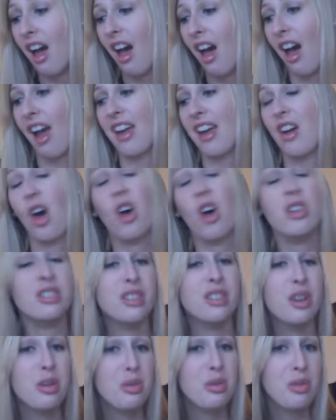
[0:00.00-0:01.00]
I
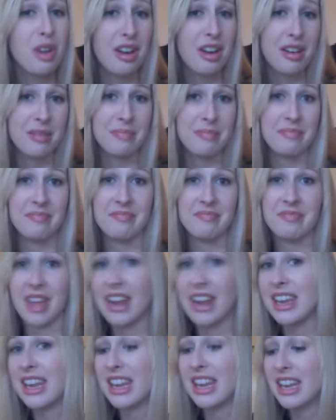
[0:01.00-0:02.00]
also,
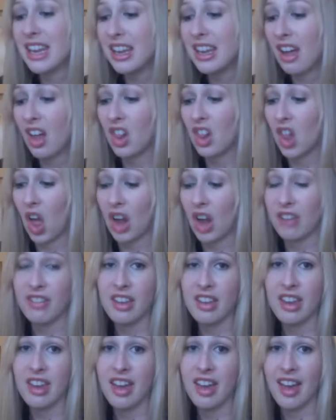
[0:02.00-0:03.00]
I eat it, a lot of
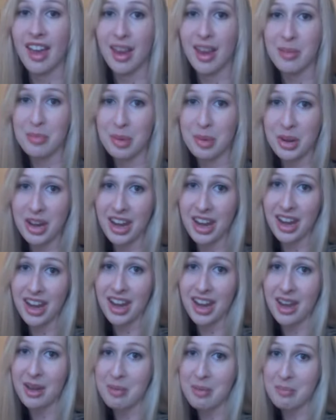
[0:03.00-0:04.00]
it. I put it
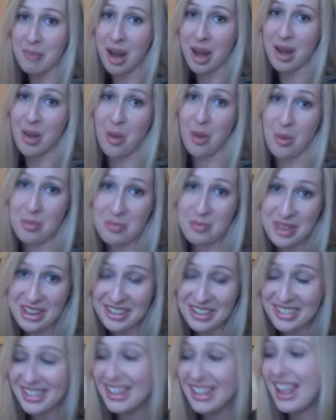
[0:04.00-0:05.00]
in my
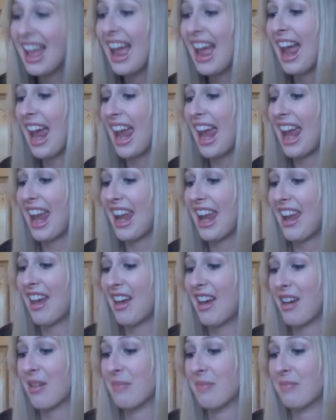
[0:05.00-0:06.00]
oatmeal, and
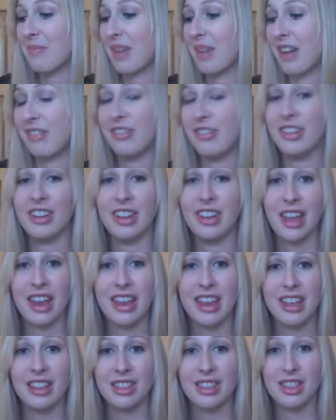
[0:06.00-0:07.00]
I feel
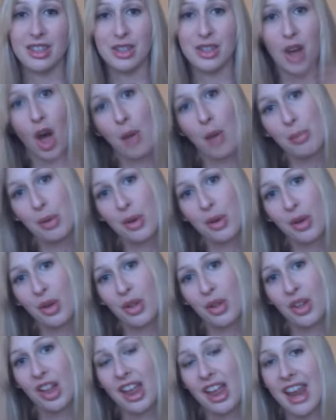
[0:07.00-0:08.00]
like the
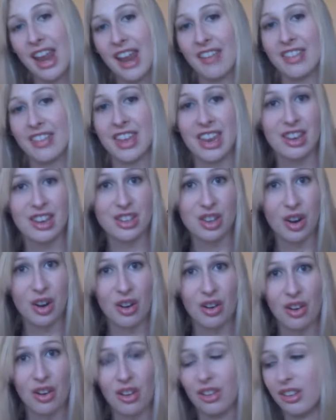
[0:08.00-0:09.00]
topical and the
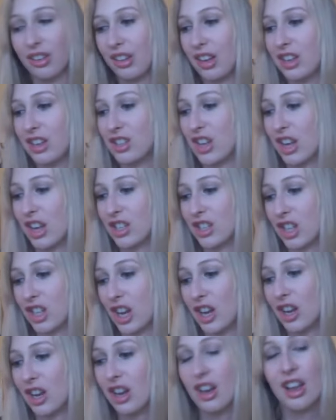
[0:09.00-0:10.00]
internal
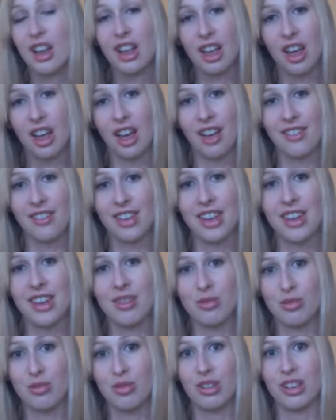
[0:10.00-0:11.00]
ingestion of
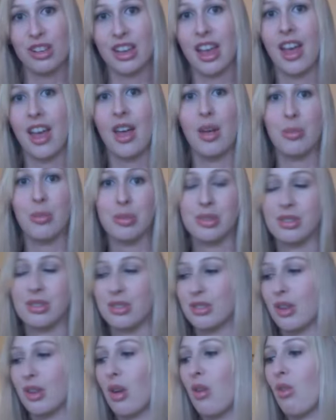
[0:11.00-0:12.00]
it really helps.
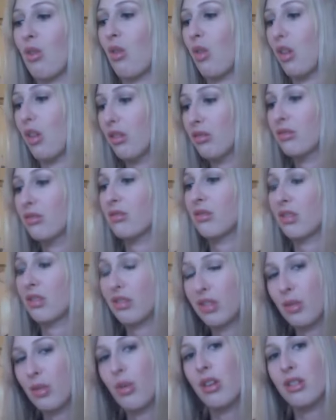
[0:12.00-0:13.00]
So
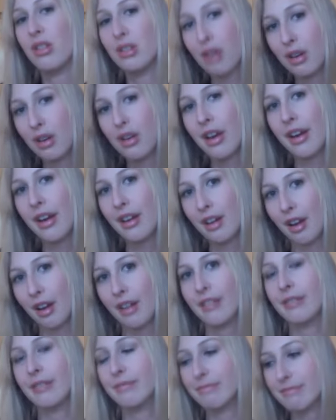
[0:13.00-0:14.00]
if you want to grow your hair
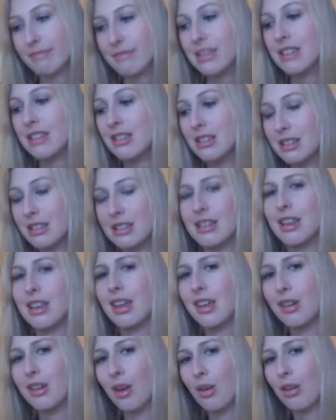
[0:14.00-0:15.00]
out,
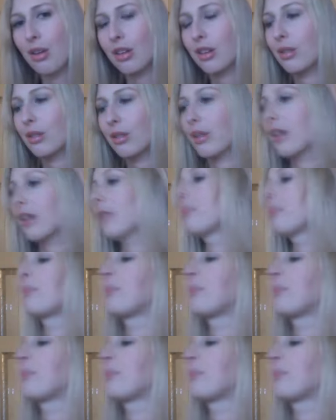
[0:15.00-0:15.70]
eat coconut oil.